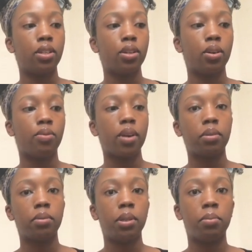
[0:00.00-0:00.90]
your
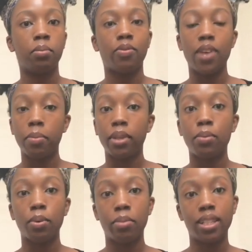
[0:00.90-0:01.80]
family family
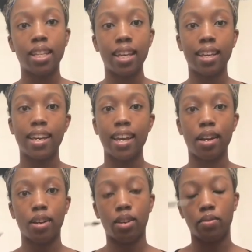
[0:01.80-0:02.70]
will be taken
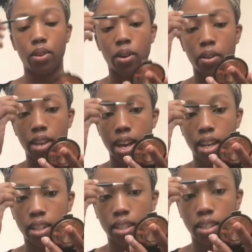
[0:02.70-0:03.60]
care of and all
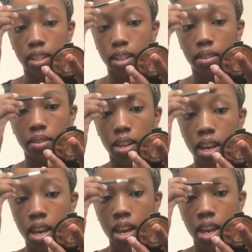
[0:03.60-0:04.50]
that stuff.
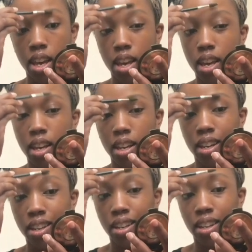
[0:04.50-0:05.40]

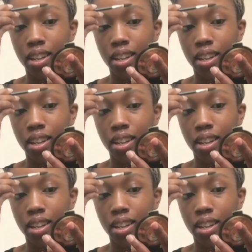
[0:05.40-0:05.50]
And